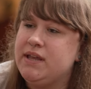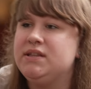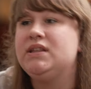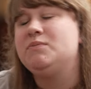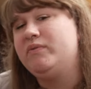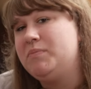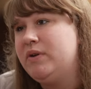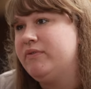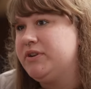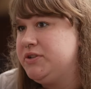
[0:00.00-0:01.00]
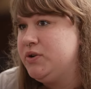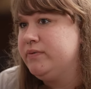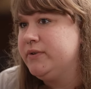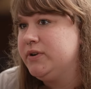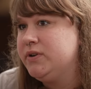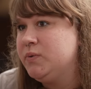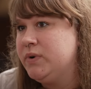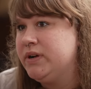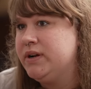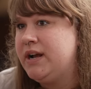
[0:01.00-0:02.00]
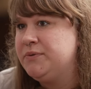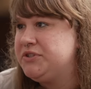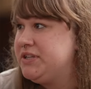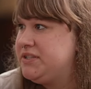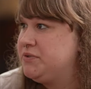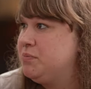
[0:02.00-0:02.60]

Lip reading: And then they moved me over to Dover, where I was at the